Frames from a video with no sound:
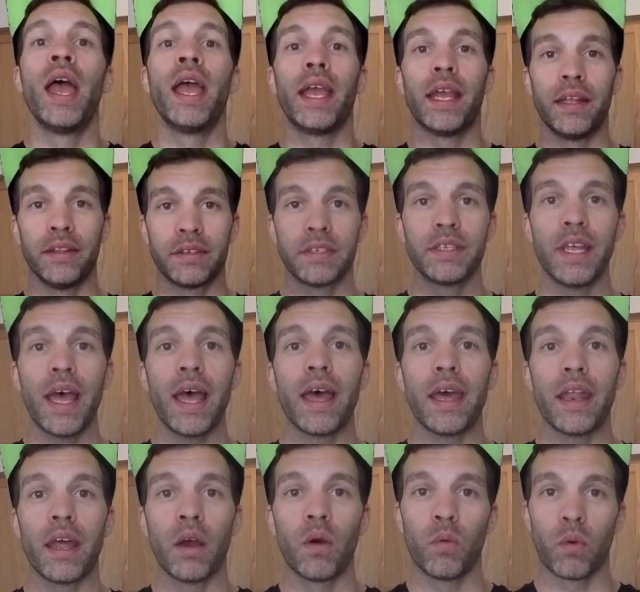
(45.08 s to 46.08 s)

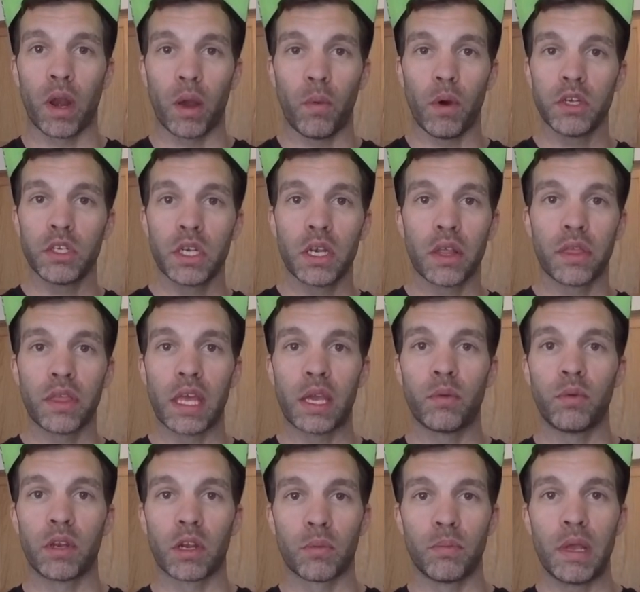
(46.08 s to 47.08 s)
Instead, what I want you to think
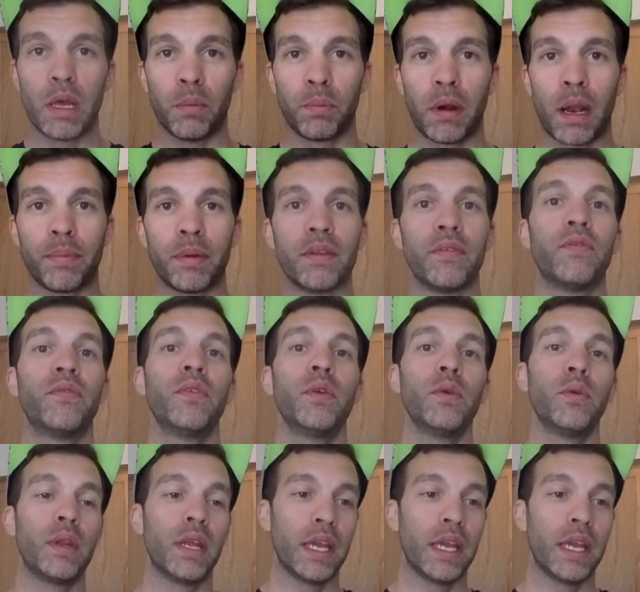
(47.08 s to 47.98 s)
when you're meal prepping food